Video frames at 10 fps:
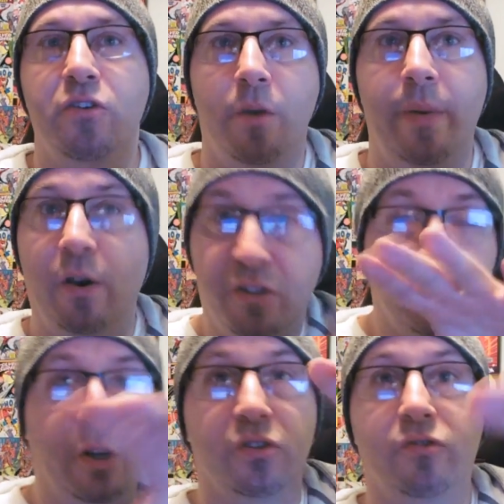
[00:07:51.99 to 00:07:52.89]
The shipping, as
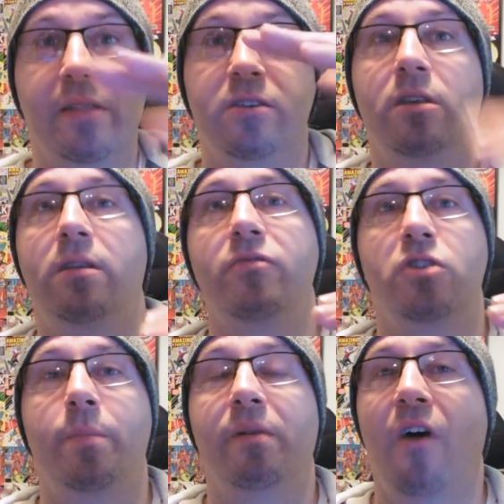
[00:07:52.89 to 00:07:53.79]
you see on screen, there's
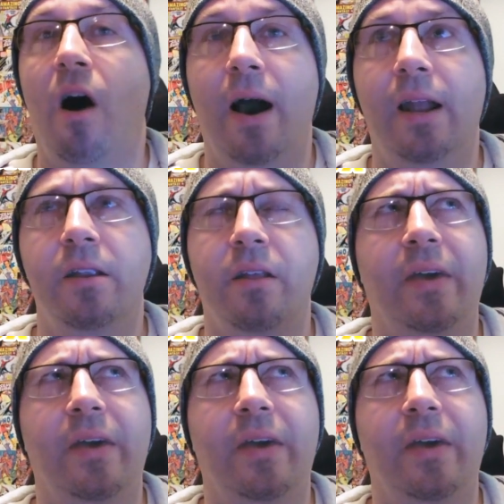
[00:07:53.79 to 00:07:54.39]
different shipping for Ireland.